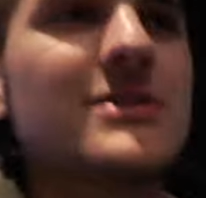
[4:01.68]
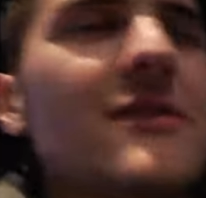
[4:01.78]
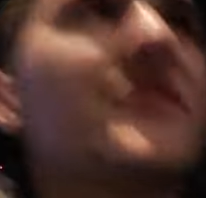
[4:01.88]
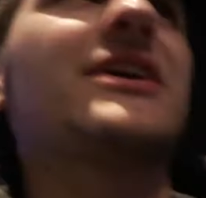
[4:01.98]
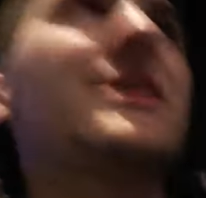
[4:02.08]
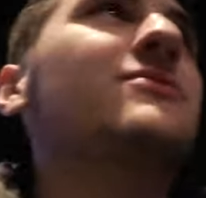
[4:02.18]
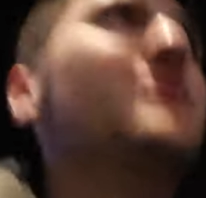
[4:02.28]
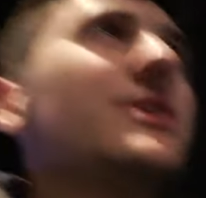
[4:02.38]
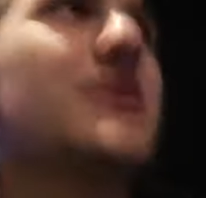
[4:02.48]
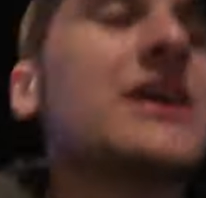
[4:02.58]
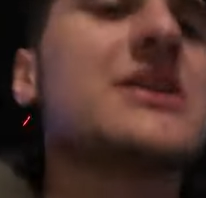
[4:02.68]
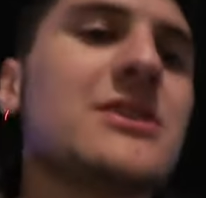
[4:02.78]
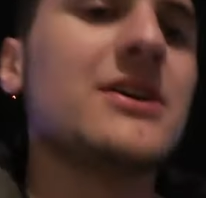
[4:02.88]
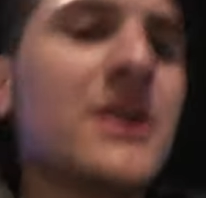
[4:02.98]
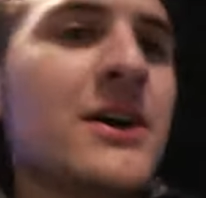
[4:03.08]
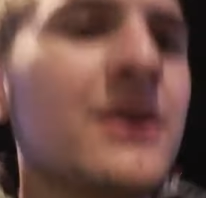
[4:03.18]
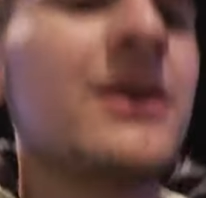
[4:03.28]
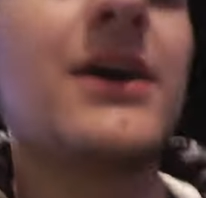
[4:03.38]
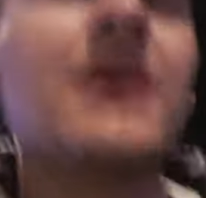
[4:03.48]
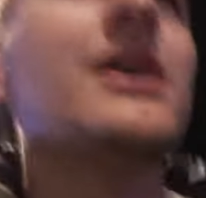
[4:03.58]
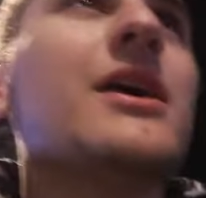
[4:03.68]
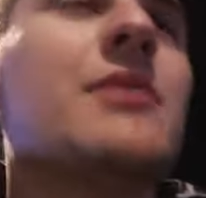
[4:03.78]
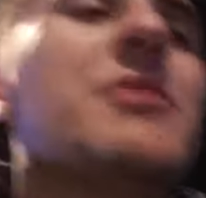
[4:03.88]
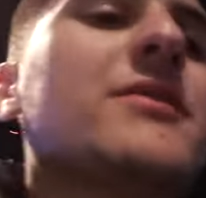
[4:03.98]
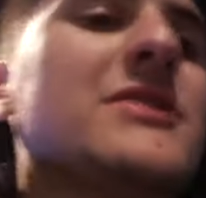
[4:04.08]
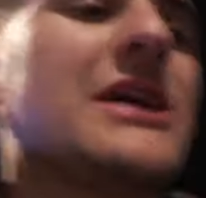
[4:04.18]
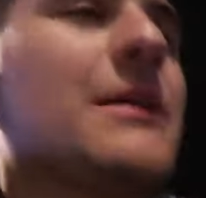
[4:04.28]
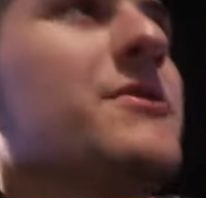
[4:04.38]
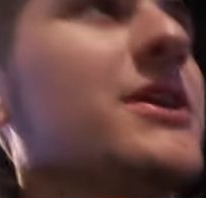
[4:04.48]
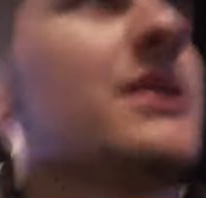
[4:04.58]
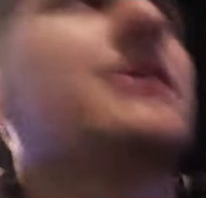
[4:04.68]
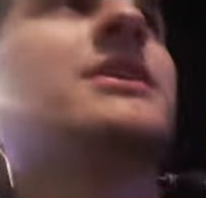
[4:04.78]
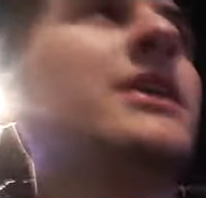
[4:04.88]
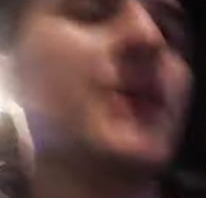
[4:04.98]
or something. I have no idea actually about what's happening there.